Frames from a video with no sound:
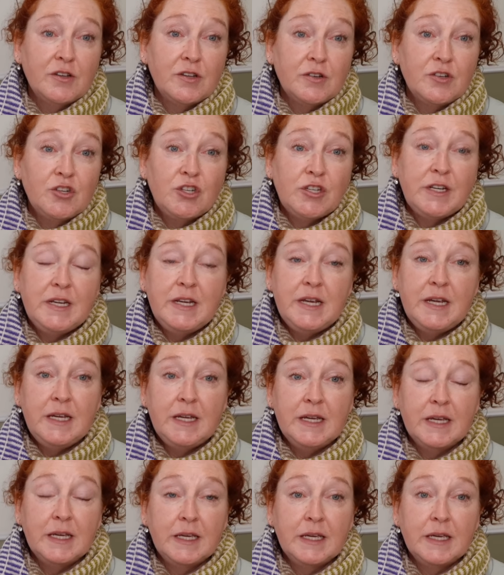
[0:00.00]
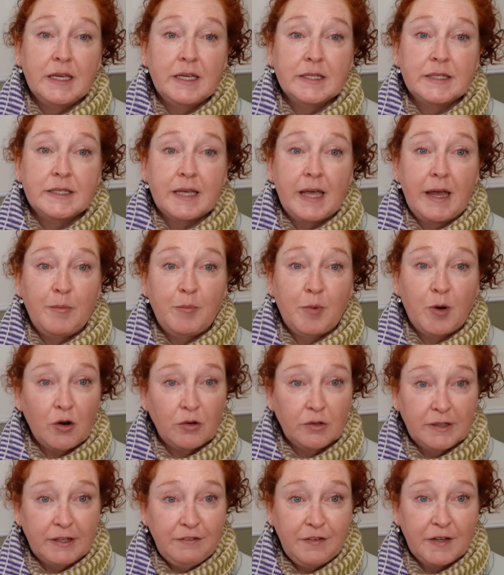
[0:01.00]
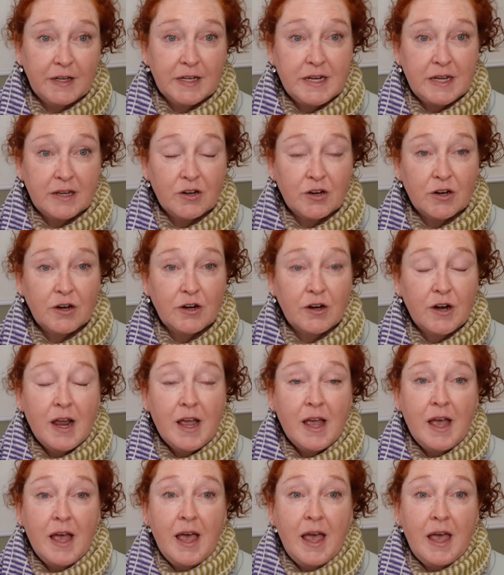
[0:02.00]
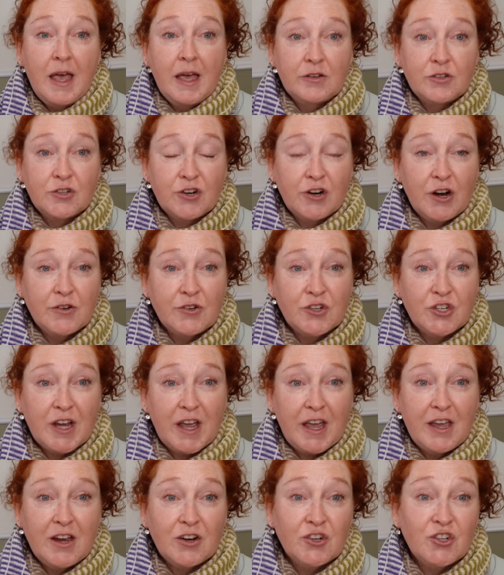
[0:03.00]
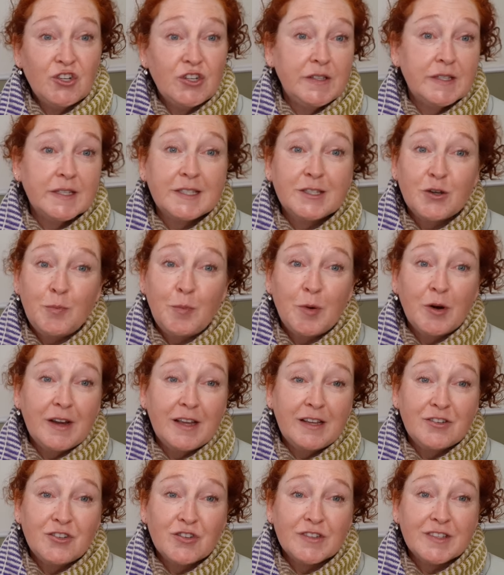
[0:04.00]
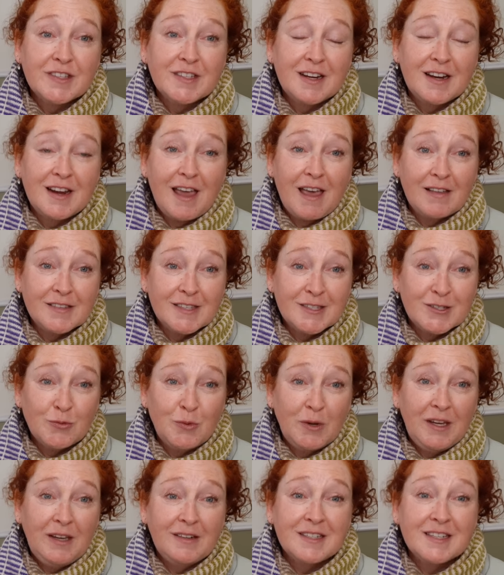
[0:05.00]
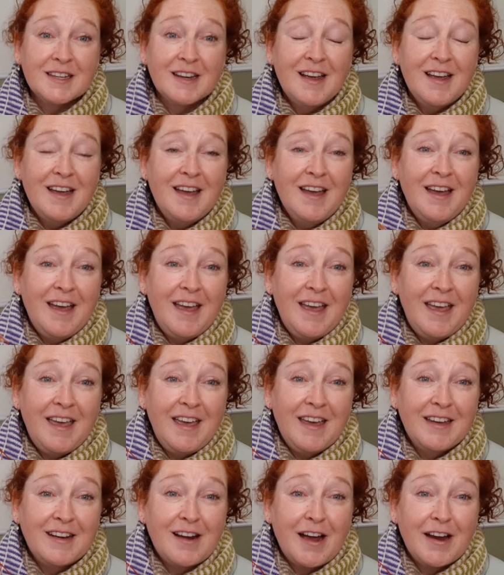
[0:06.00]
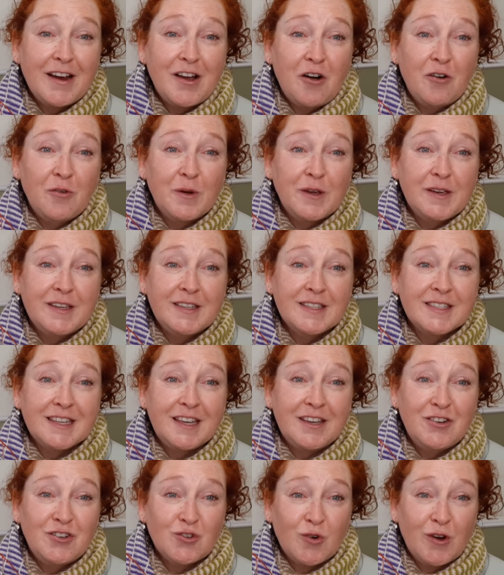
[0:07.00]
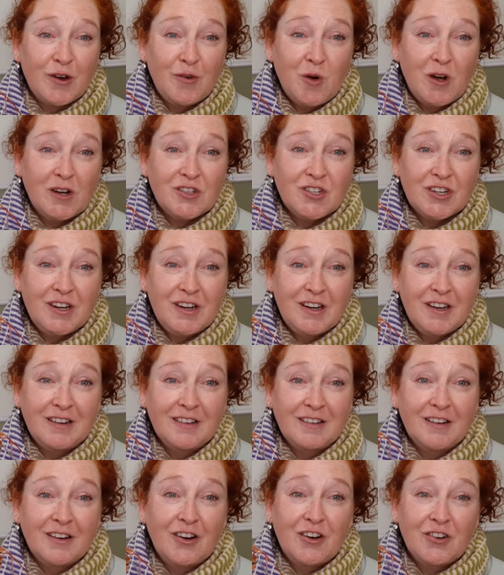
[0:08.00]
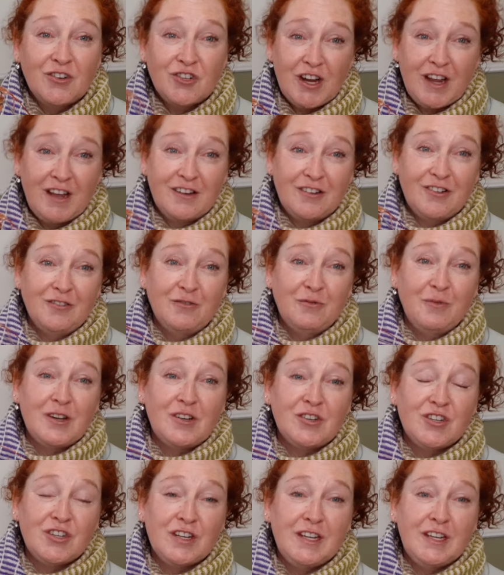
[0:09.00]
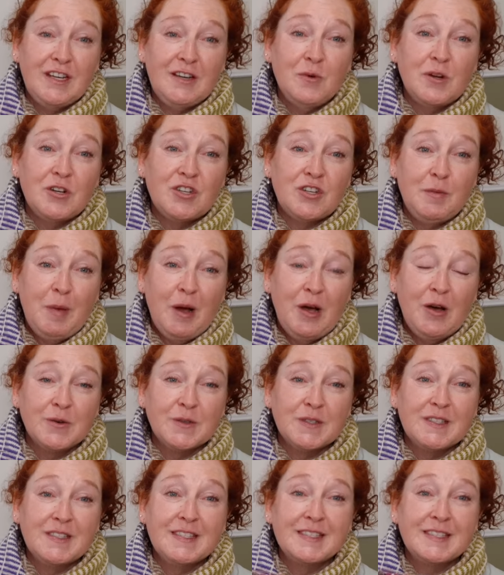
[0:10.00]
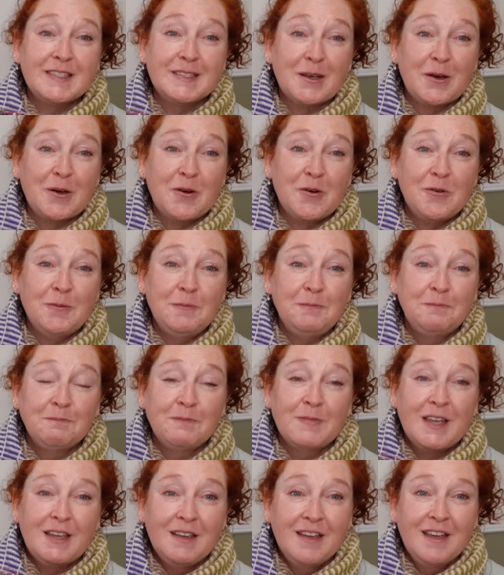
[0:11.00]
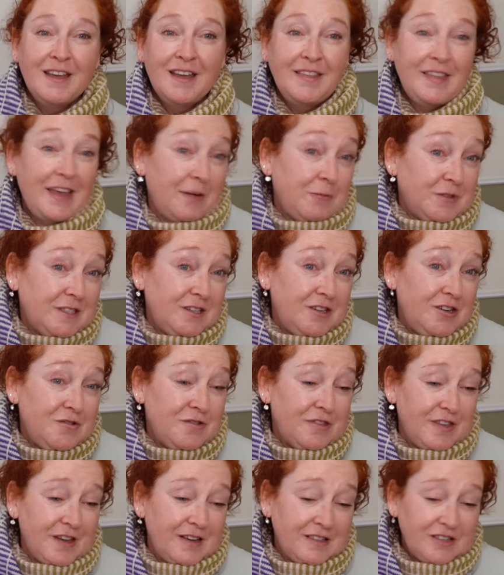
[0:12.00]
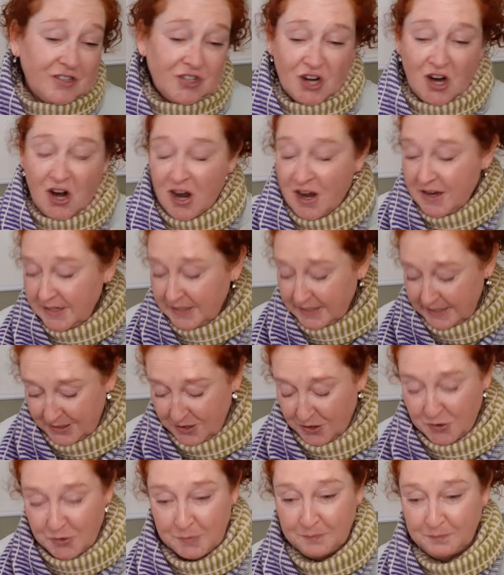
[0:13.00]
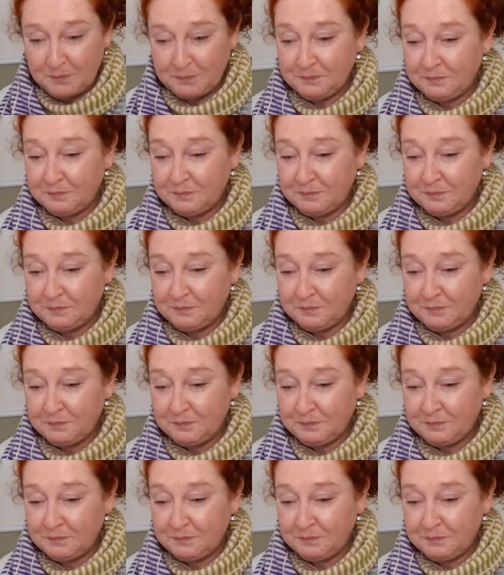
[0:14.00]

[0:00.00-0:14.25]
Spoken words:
she is a prolific knitter and crocheter. She's super interesting and sweet, and I always enjoy watching her channel when she posts. So that was a new thing to try. So